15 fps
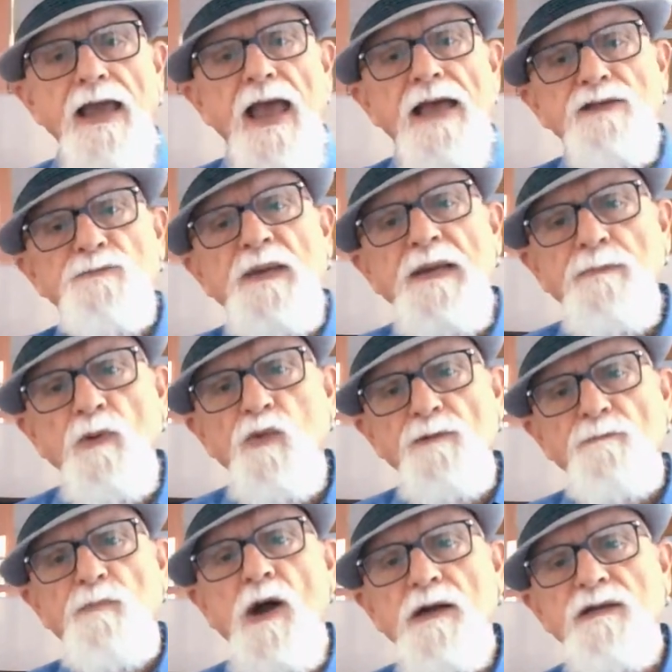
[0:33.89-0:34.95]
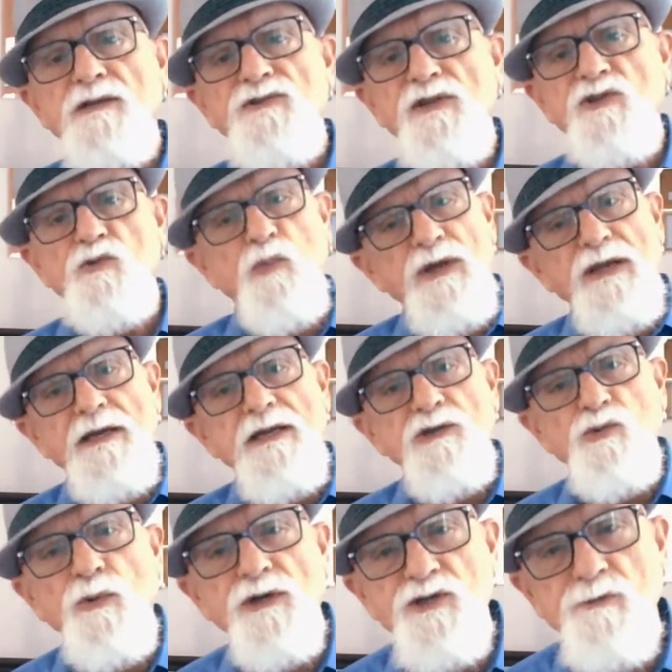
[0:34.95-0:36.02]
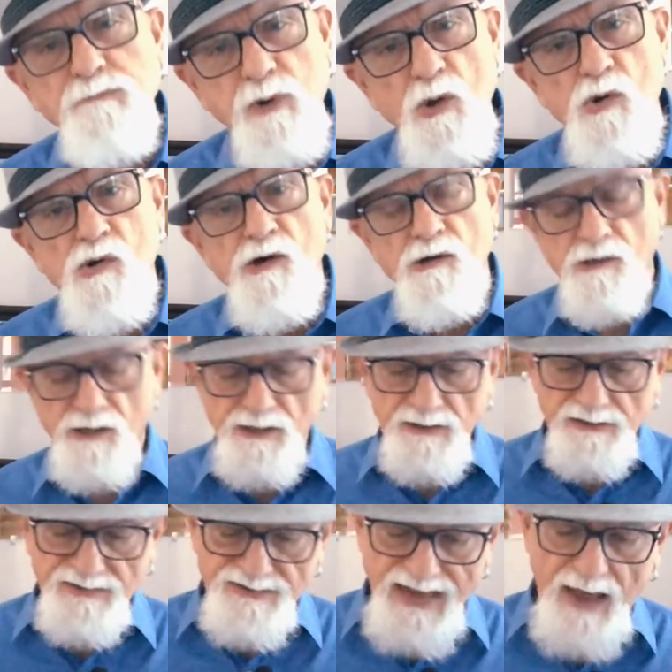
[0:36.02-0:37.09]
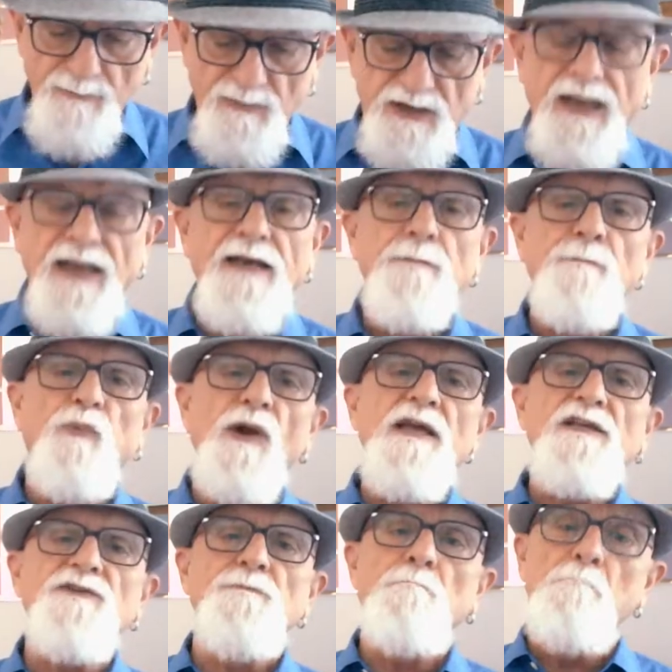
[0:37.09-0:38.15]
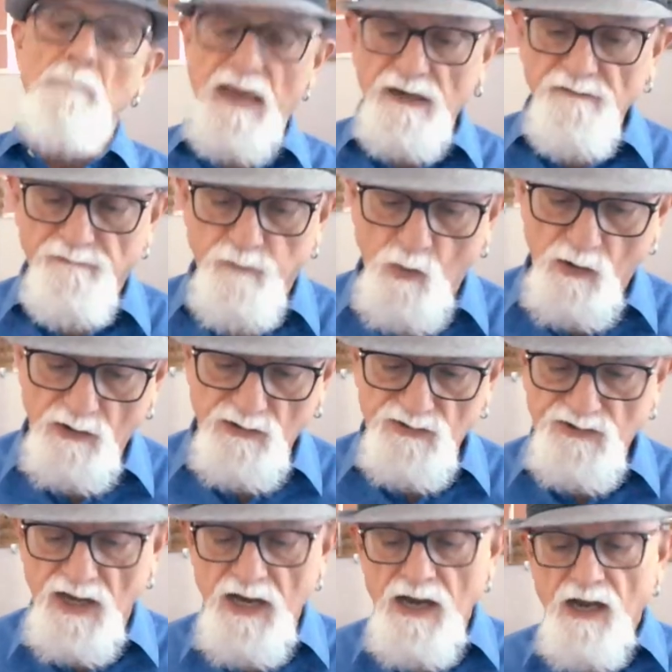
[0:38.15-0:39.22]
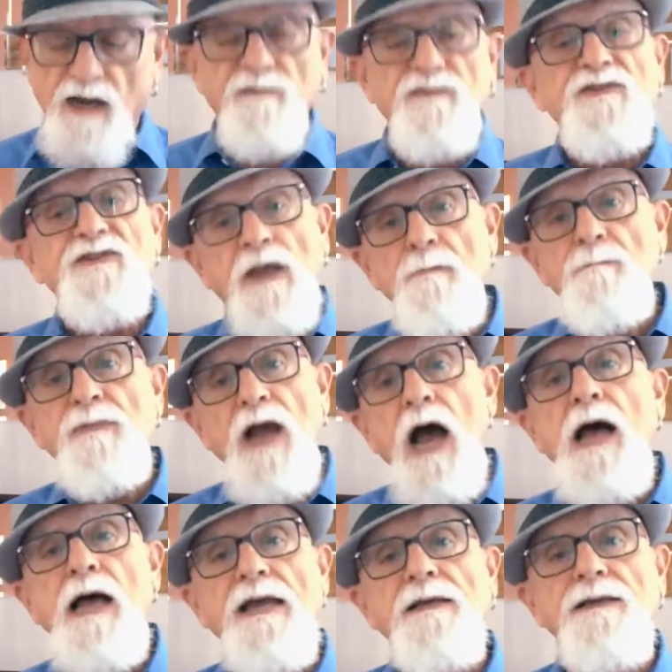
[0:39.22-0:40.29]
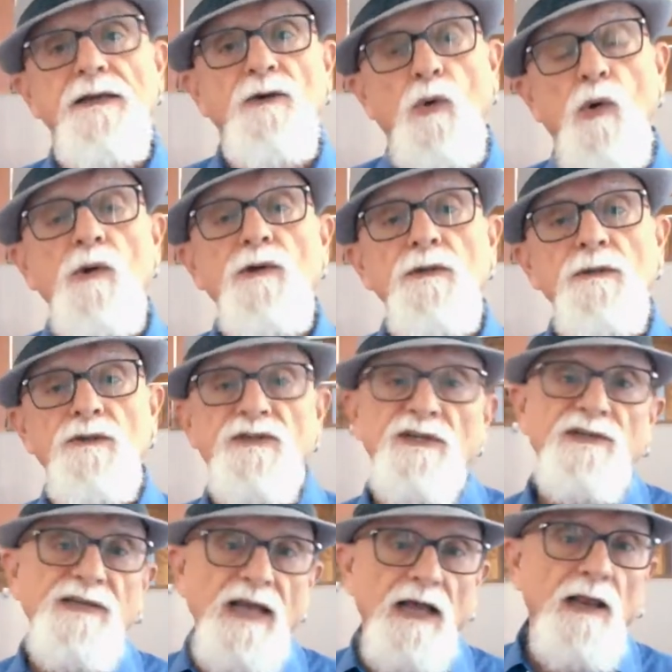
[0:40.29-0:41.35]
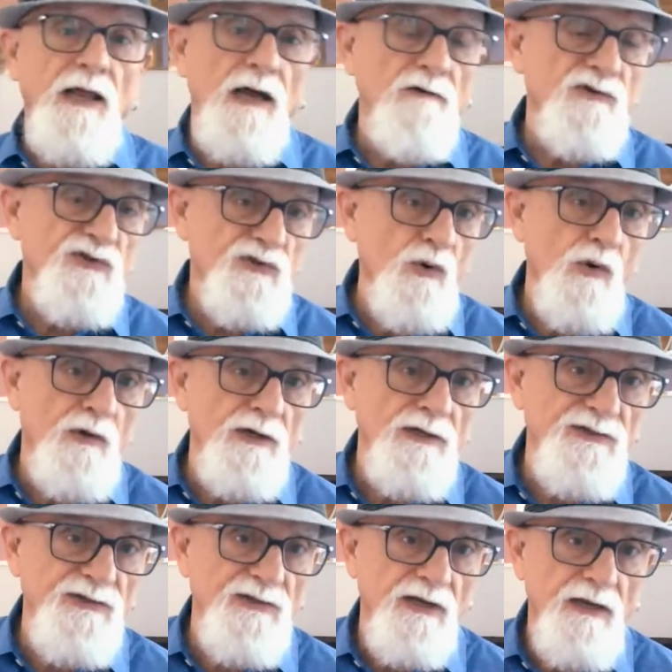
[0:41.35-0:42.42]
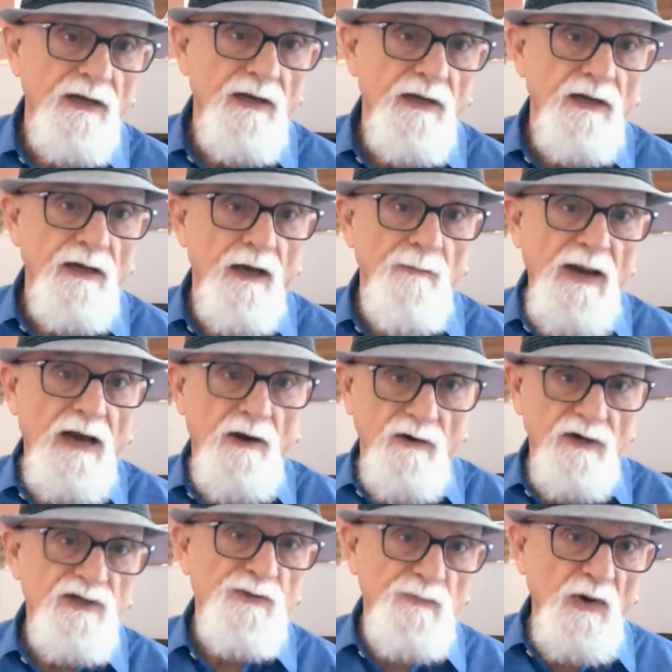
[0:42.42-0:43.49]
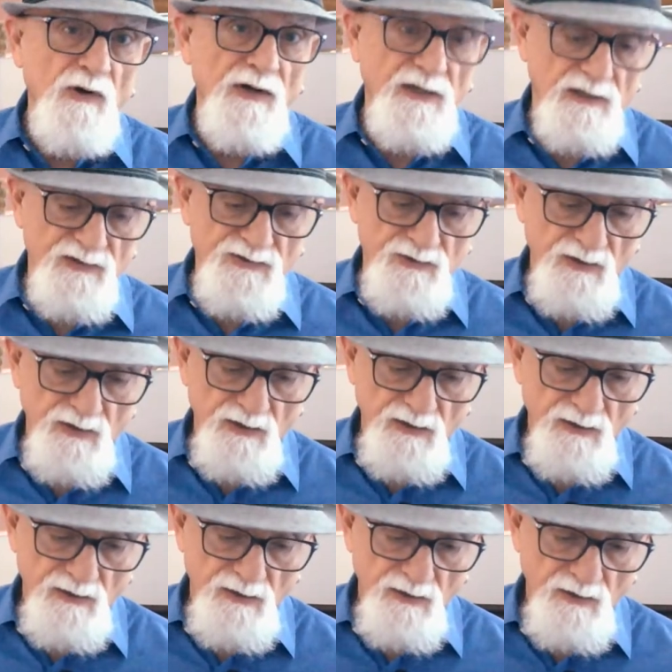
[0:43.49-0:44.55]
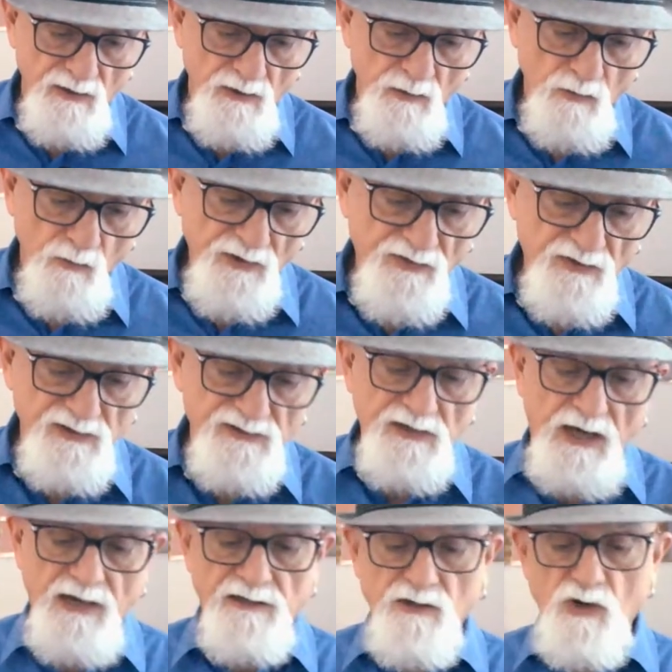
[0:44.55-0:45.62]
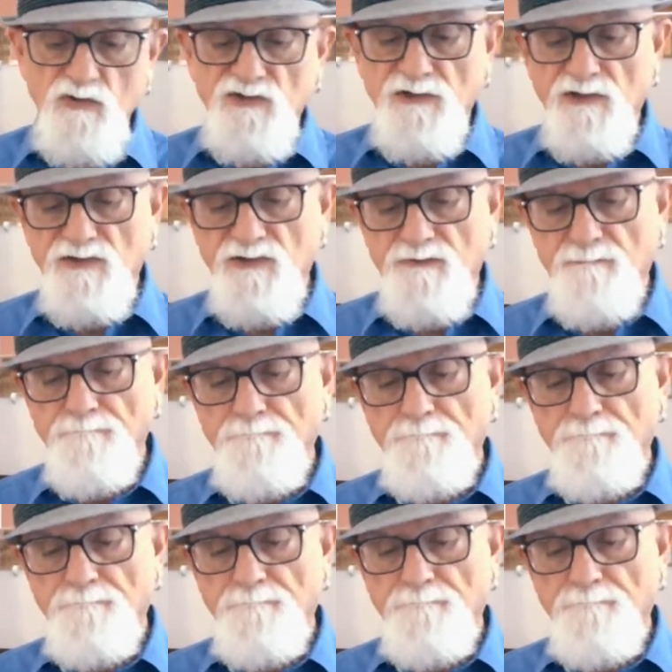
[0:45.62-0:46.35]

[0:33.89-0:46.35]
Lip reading: As people with Parkinson's, we need to explore, examine, and embrace metaphors of some kind in order to tell our stories about our experience with this diagnosis.